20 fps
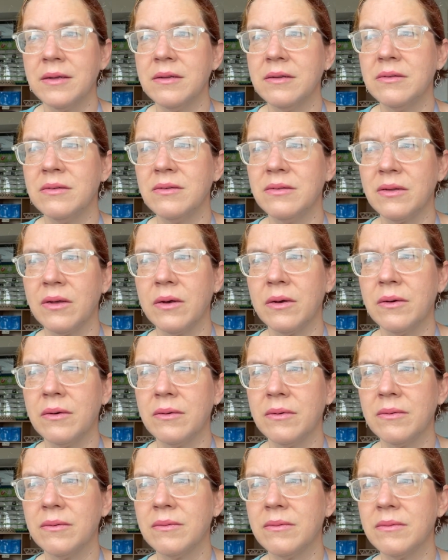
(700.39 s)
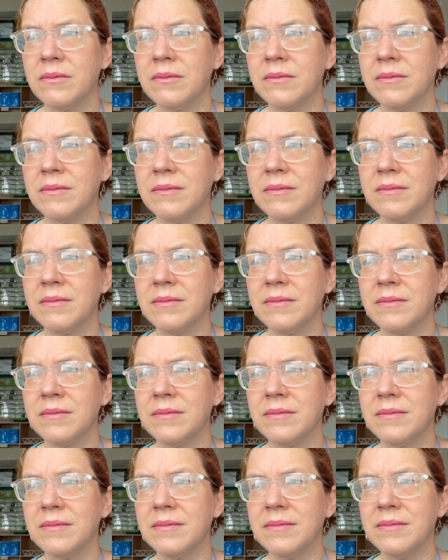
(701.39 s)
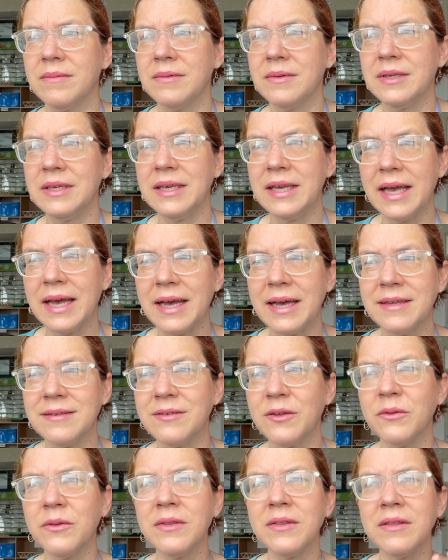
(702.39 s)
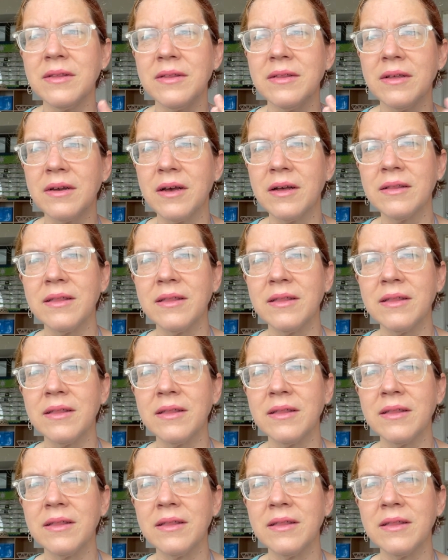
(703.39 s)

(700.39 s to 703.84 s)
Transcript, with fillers: So, yeah, so the,